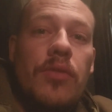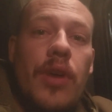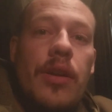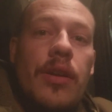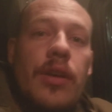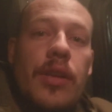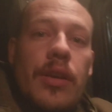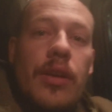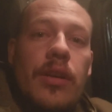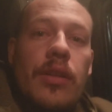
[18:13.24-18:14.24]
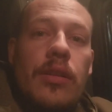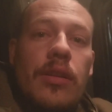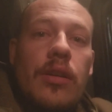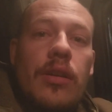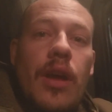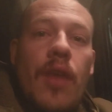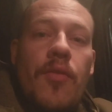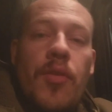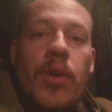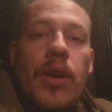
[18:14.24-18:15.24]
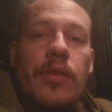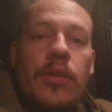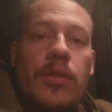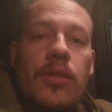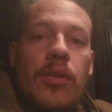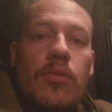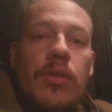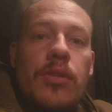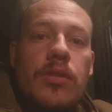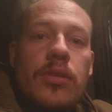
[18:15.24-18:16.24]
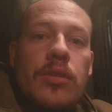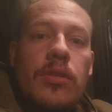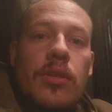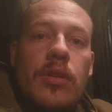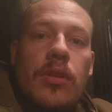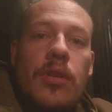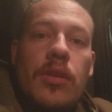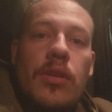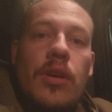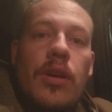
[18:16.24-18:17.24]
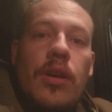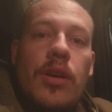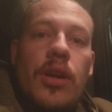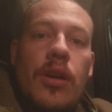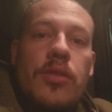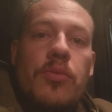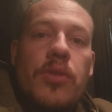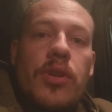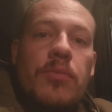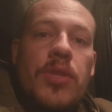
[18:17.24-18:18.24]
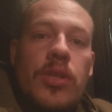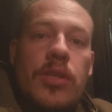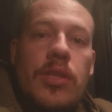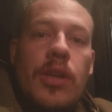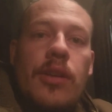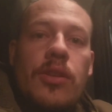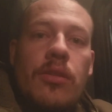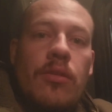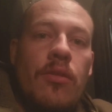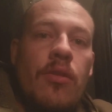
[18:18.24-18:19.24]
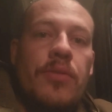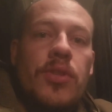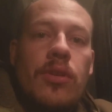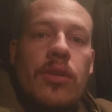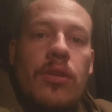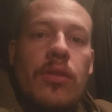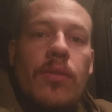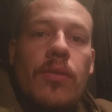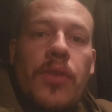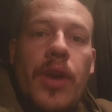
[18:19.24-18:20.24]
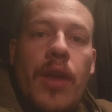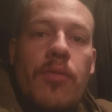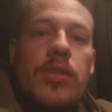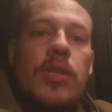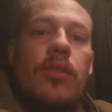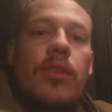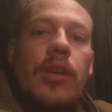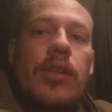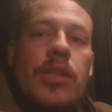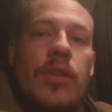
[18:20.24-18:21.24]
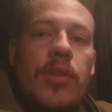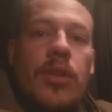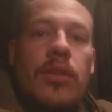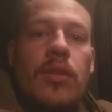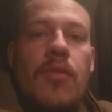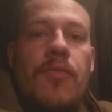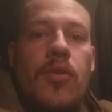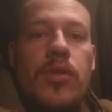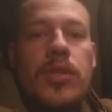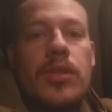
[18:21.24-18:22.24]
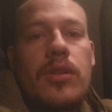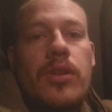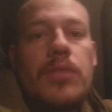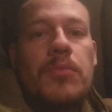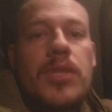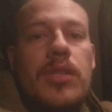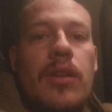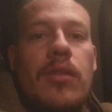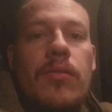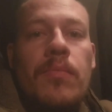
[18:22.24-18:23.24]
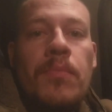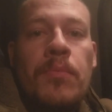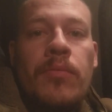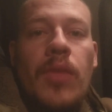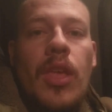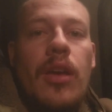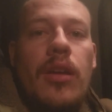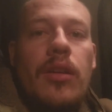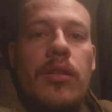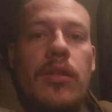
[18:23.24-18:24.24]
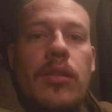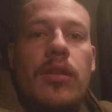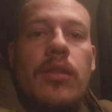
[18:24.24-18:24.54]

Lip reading: Friday night, and everywhere I looked there was cars with Christmas trees tied to their roof. So everyone's done Thanksgiving, they're all focused on Christmas now, and